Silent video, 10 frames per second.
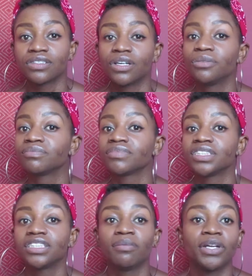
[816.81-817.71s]
So
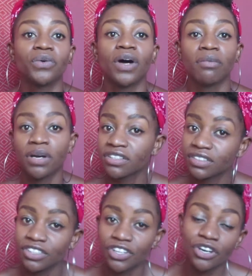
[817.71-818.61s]
somebody who I
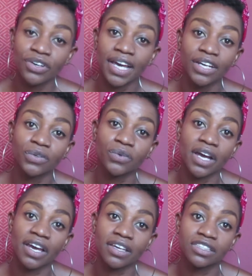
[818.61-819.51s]
personally know and
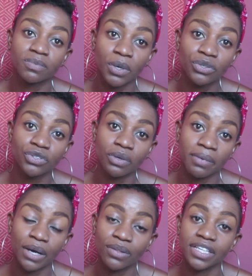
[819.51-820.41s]
who I spoke to
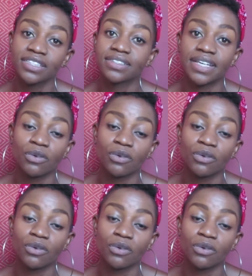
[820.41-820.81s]
about this,